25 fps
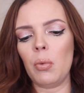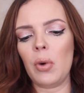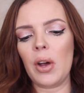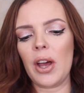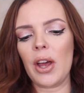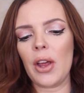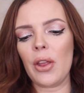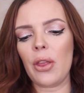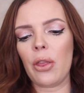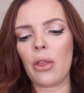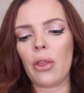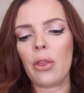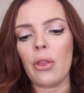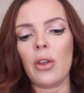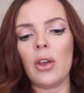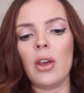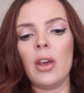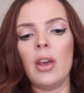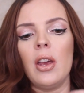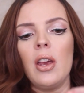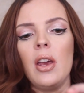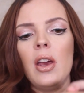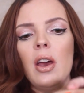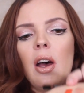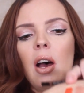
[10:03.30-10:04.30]
with
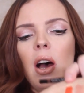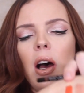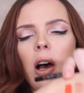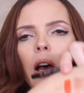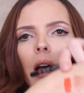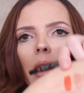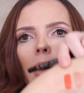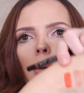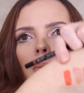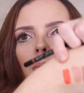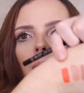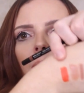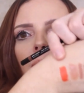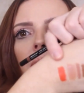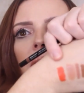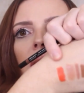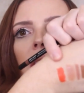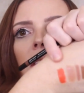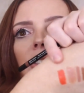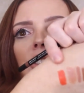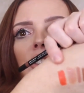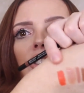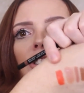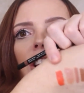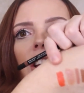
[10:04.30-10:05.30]
um,
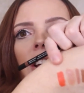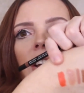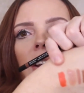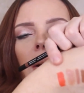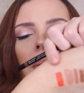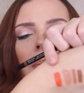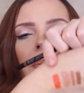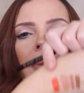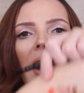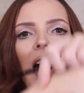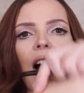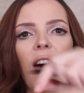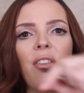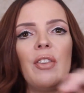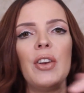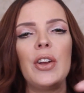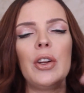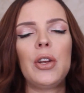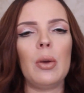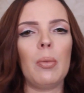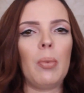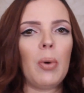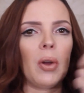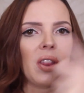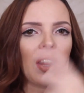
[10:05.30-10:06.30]
the shade
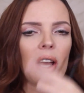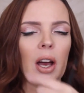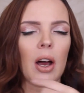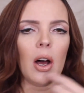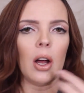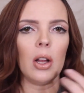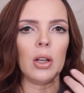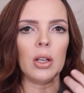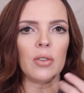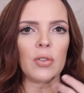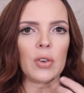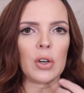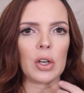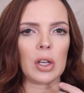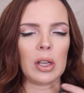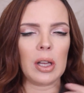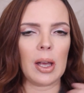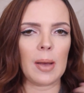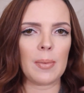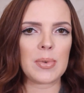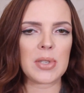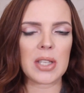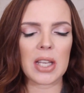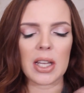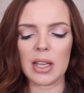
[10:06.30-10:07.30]
Puffin. You put that all over your
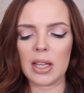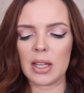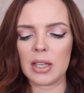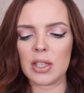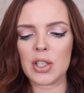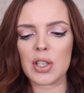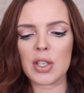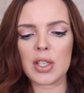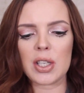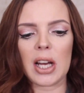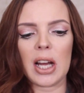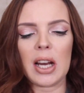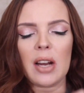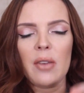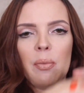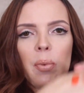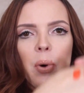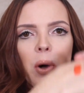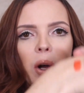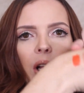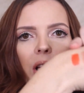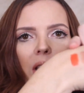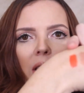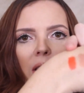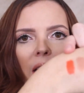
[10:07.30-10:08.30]
lips and then just kind of
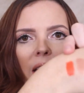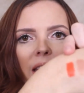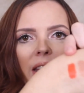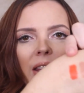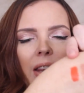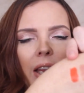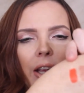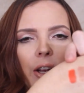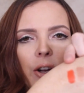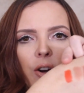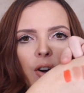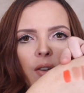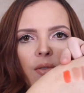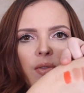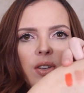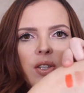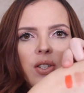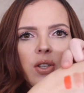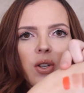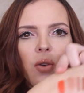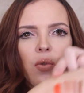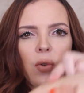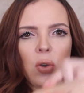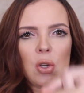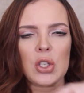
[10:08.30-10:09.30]
put a light layer of
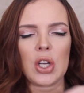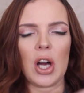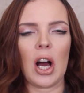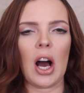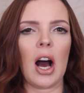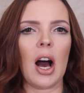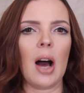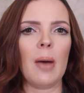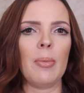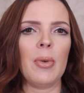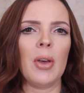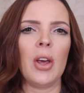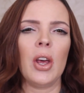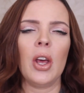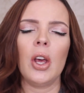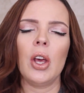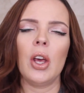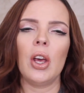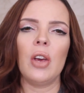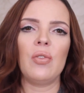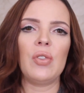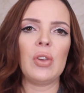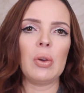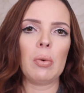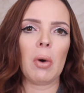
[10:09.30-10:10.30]
this over top.
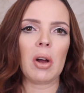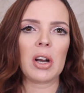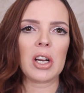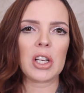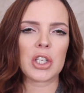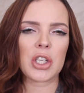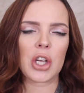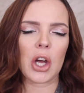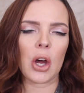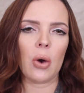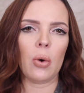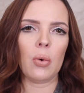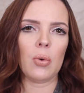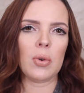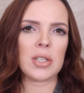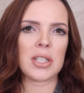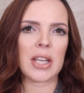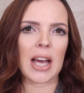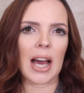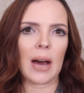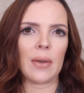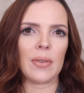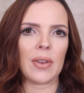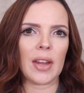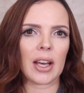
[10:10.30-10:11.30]
If you want to tone
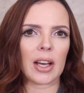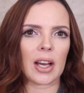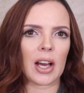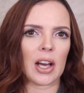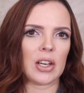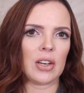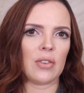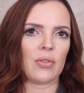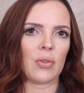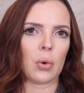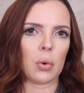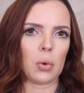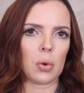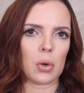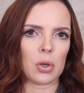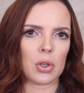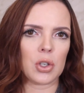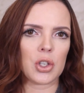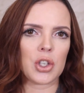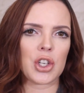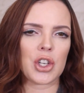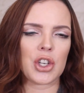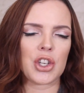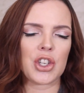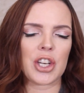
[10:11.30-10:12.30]
down that kind of
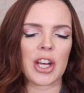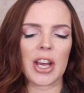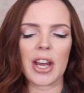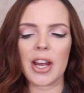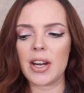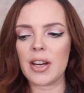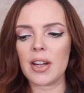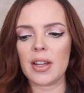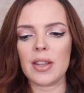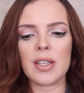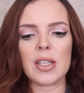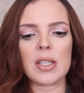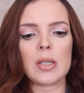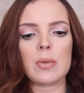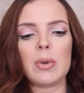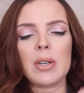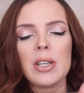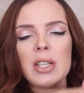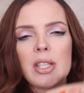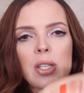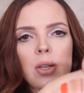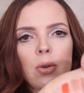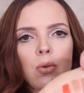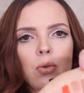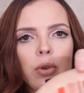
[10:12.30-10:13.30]
orange shade, this
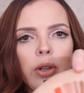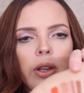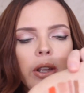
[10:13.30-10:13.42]
one does a